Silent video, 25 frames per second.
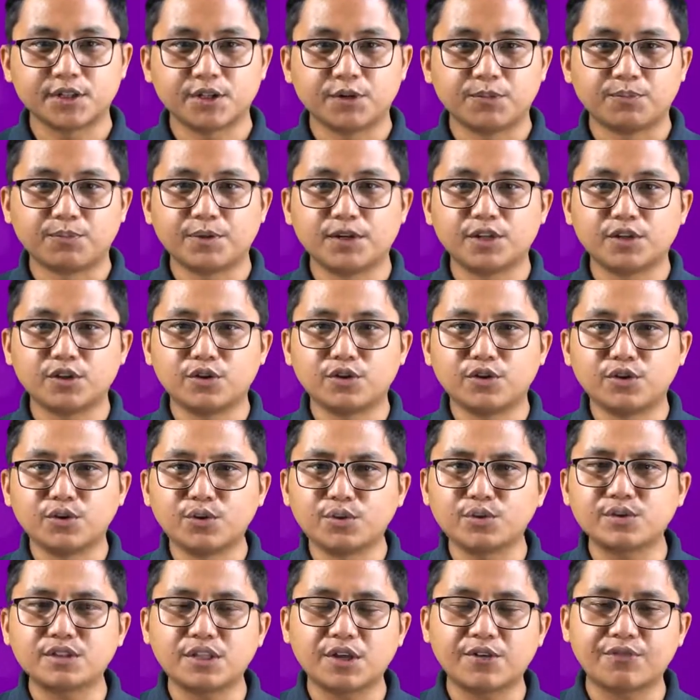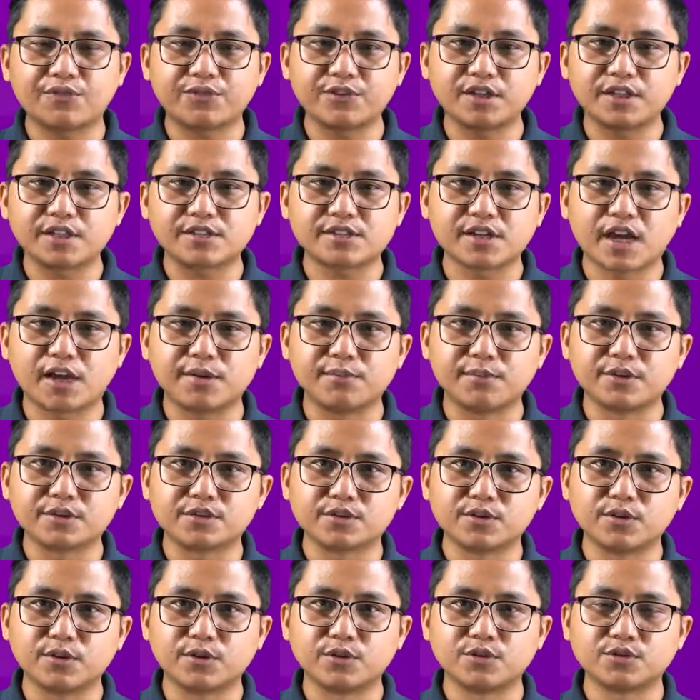but no definite time is
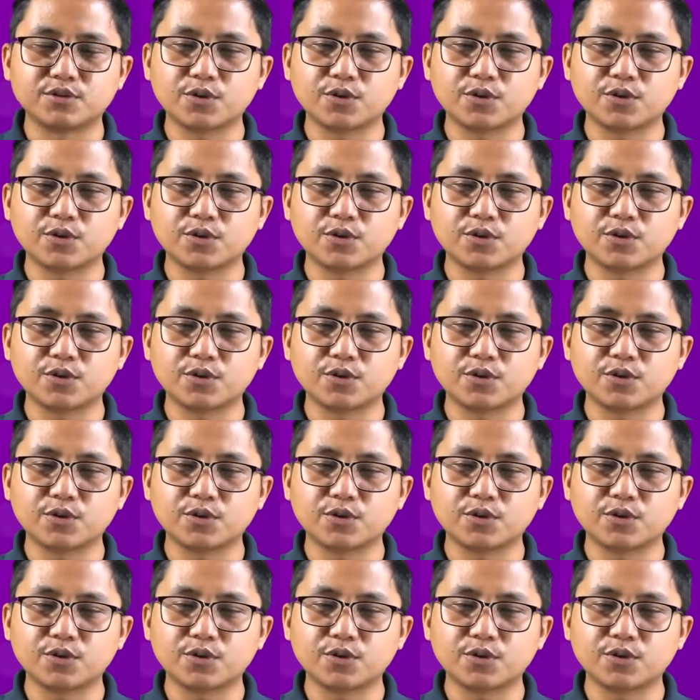known.